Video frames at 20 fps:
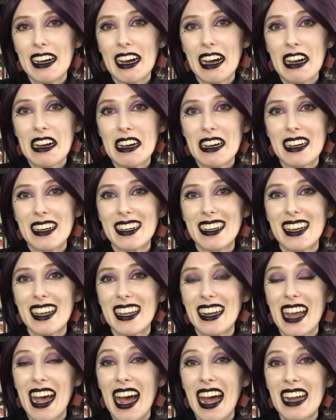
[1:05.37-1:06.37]

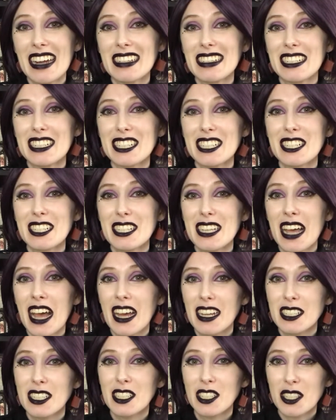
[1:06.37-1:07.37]
And I just
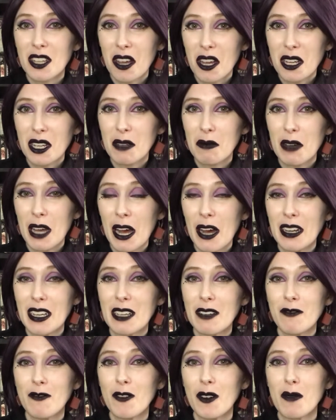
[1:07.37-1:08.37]
had to talk about
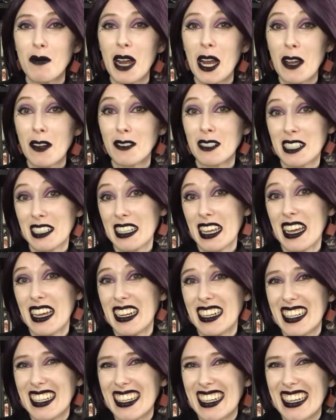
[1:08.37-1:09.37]
it for my own
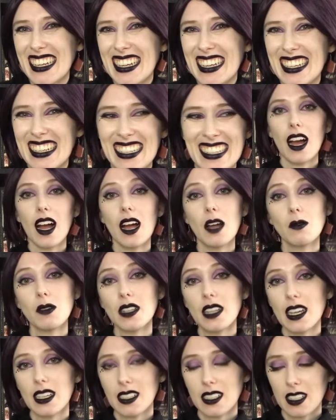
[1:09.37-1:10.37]
sanity. I
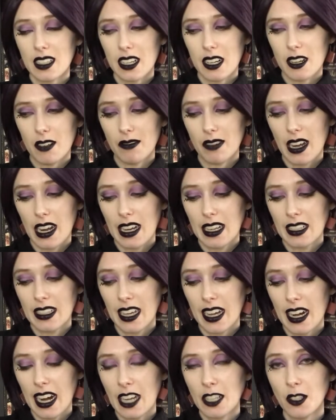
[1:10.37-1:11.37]
would like to clarify
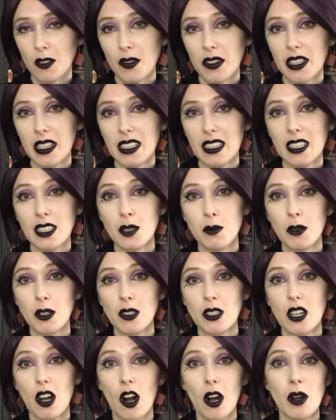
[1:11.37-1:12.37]
that I don't think these
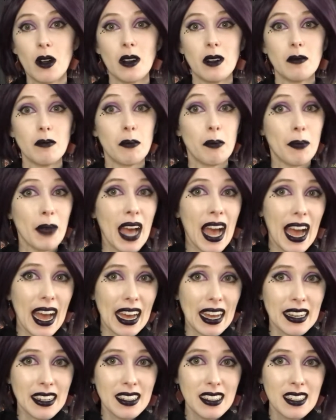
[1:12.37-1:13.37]
books are
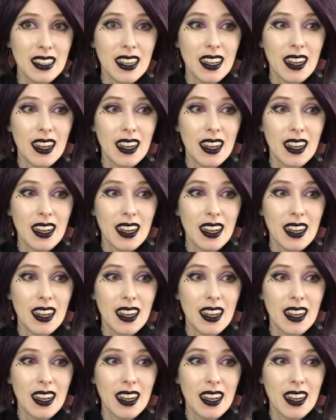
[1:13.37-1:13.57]
bad,